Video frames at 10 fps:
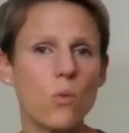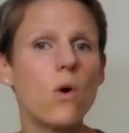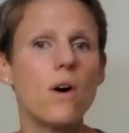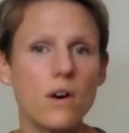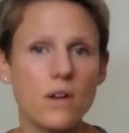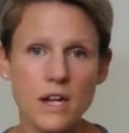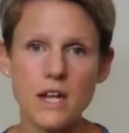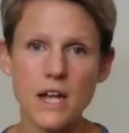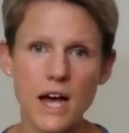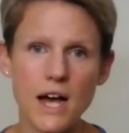with what.
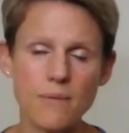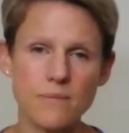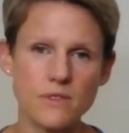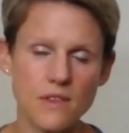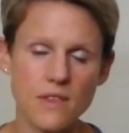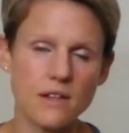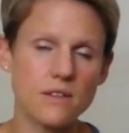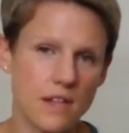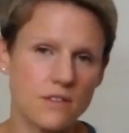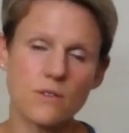So
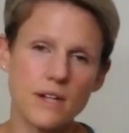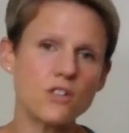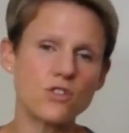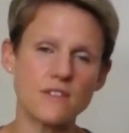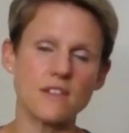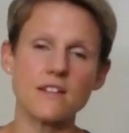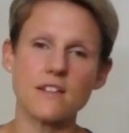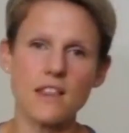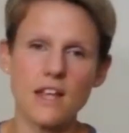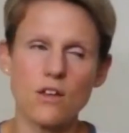that's quite interesting,
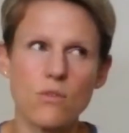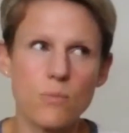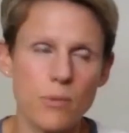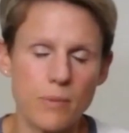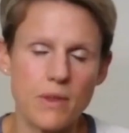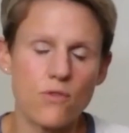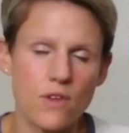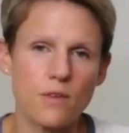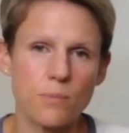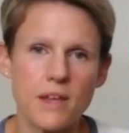because I think you're probably the
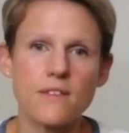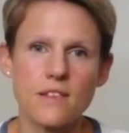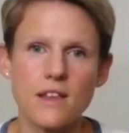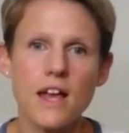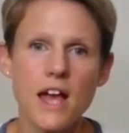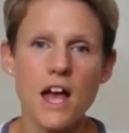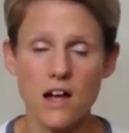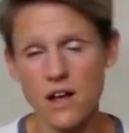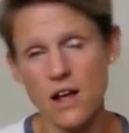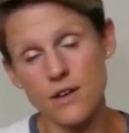first person that,
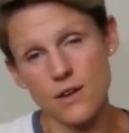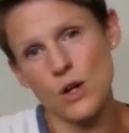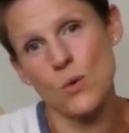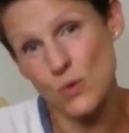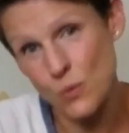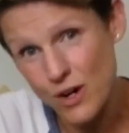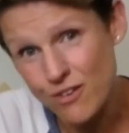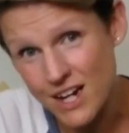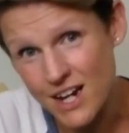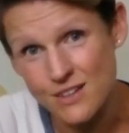and it was
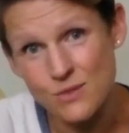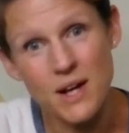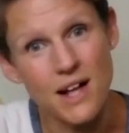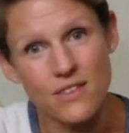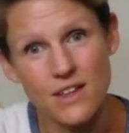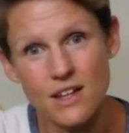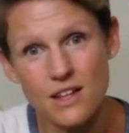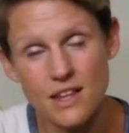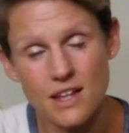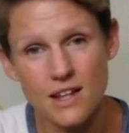worrying as well that
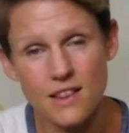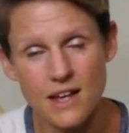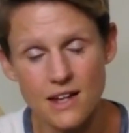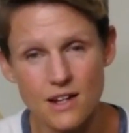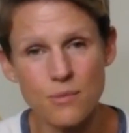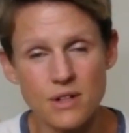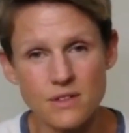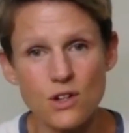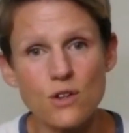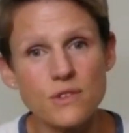that
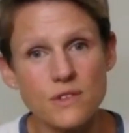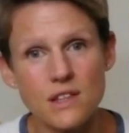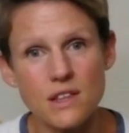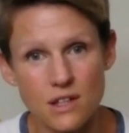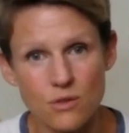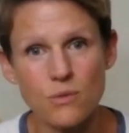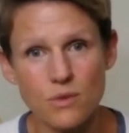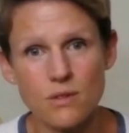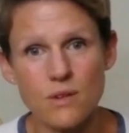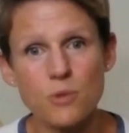commanding officer that you
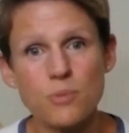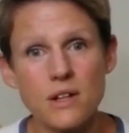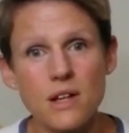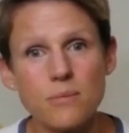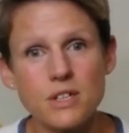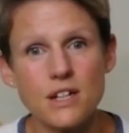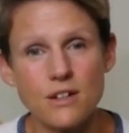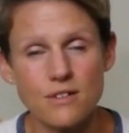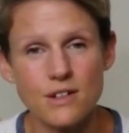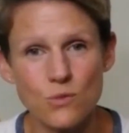opened up
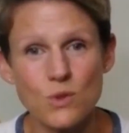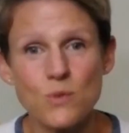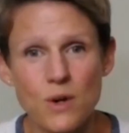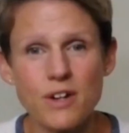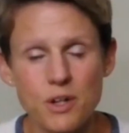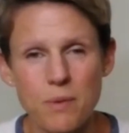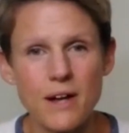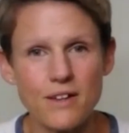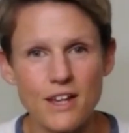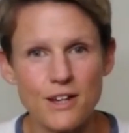to and was worried
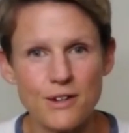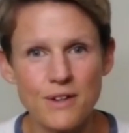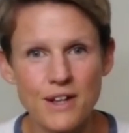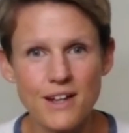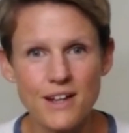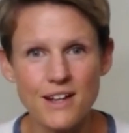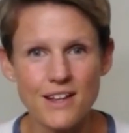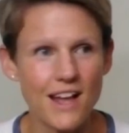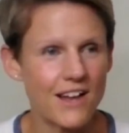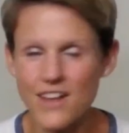about you,
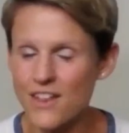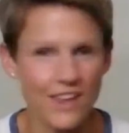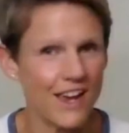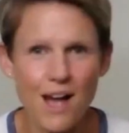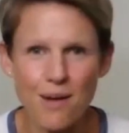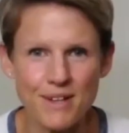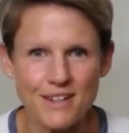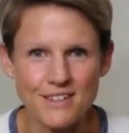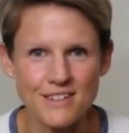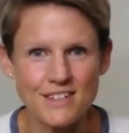nothing
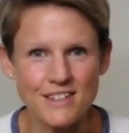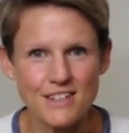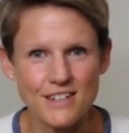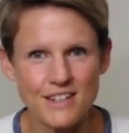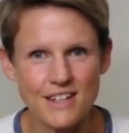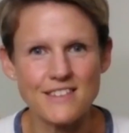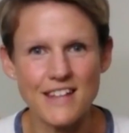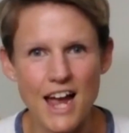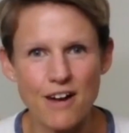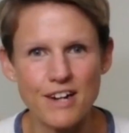happened. That's
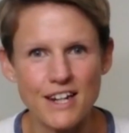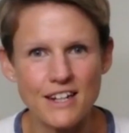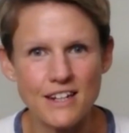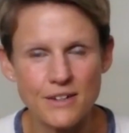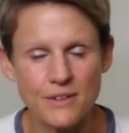scary.